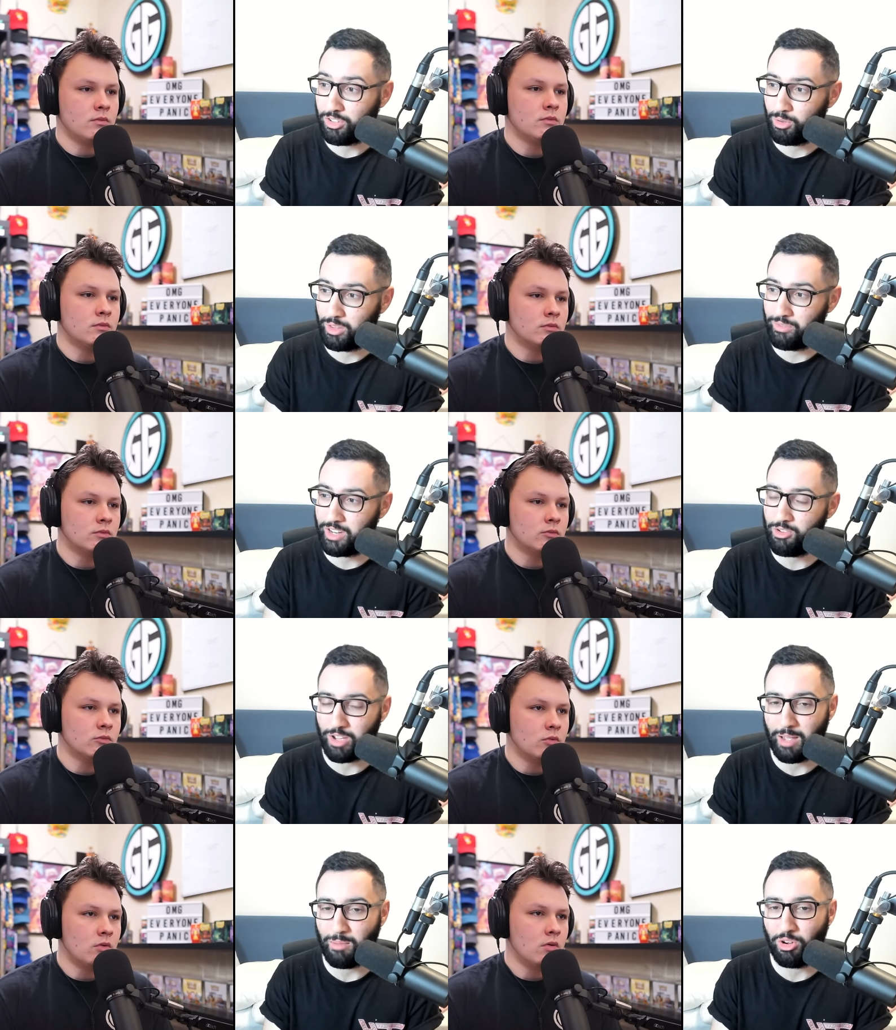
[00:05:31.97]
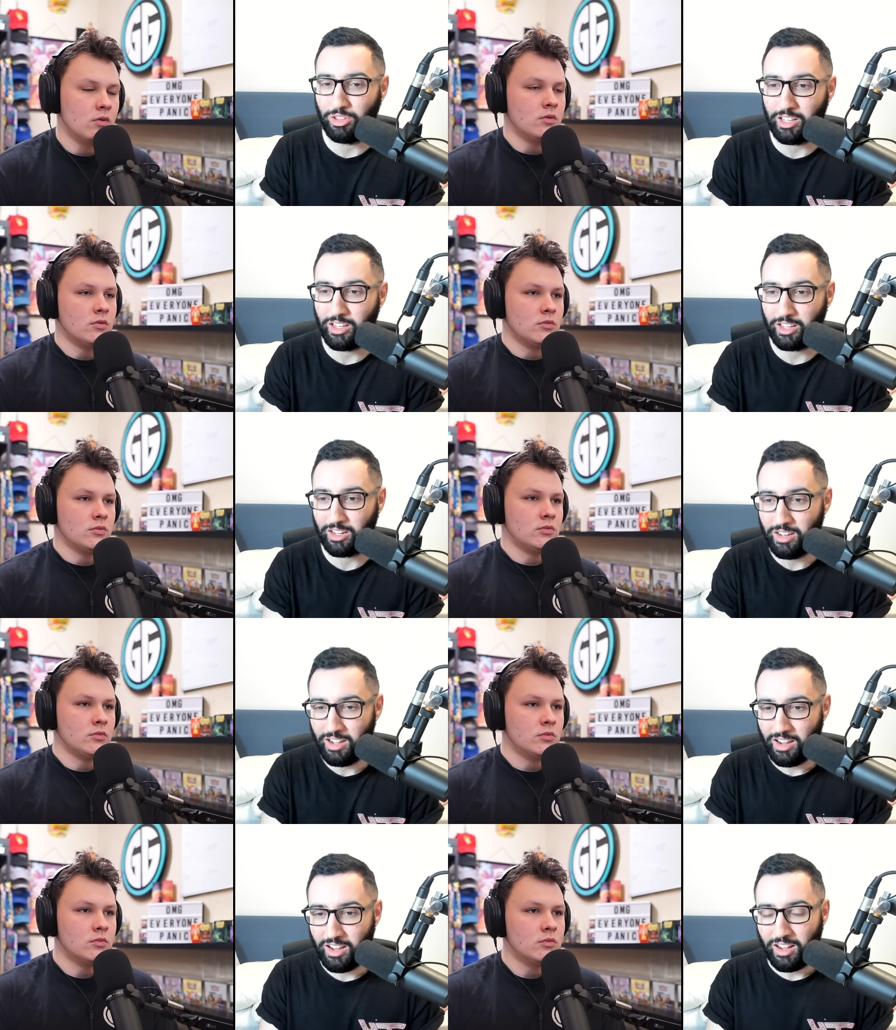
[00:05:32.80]
Speaker 1: Duel, the video game online,
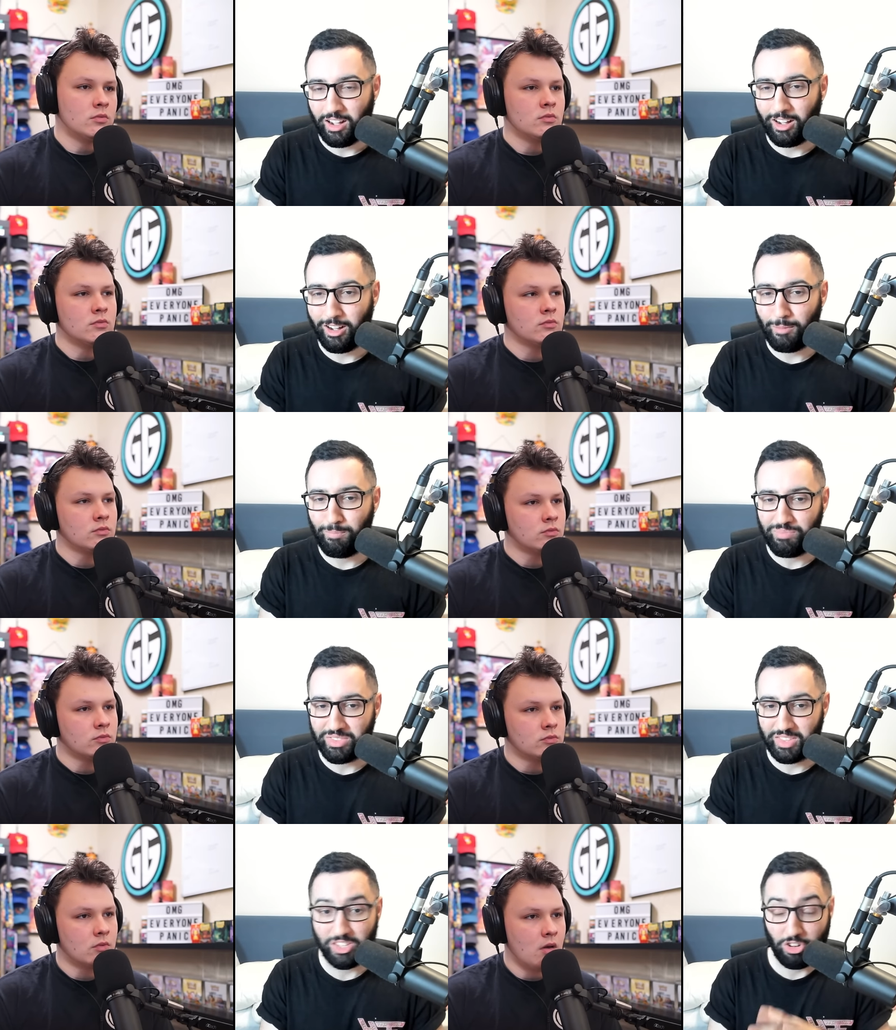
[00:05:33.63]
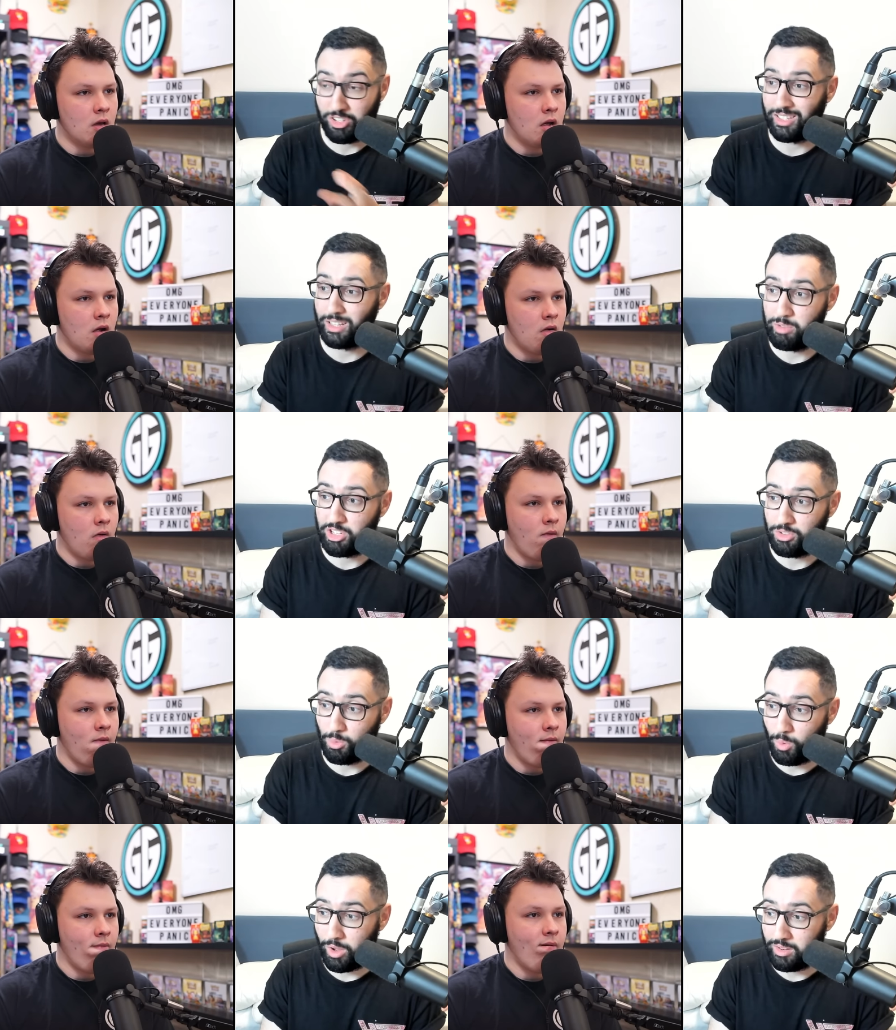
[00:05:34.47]
um, this card is limited
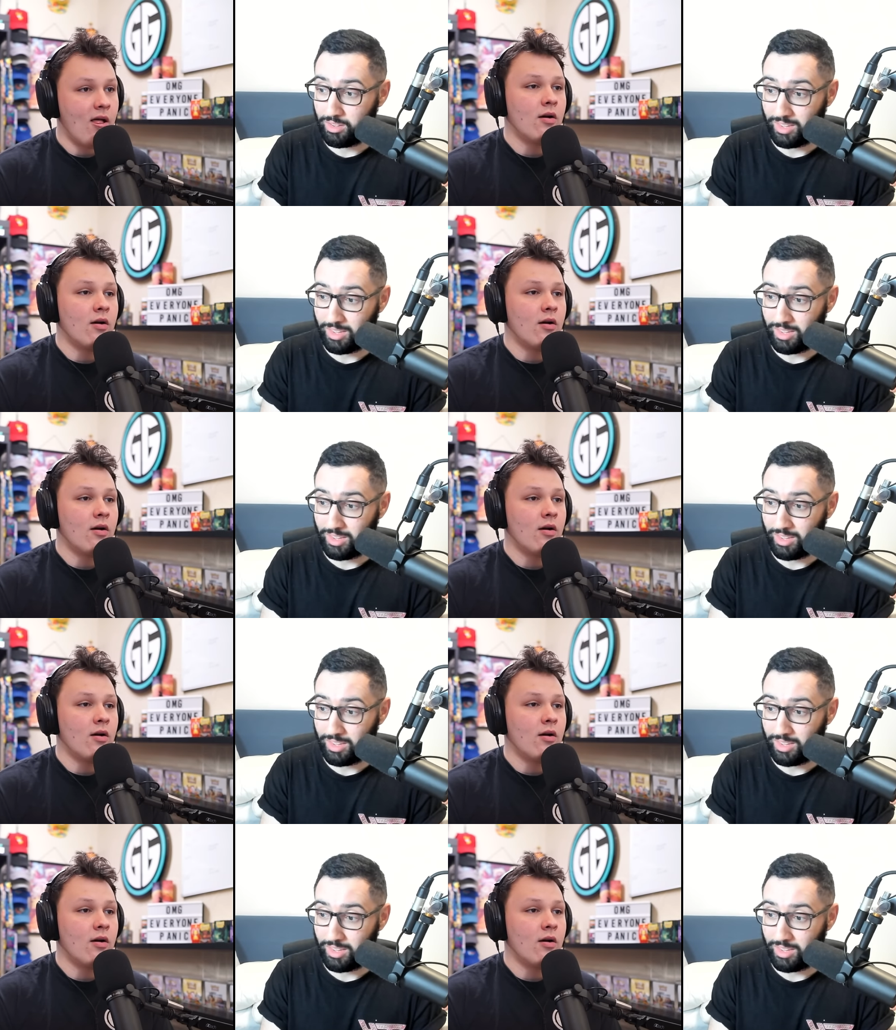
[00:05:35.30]
to one.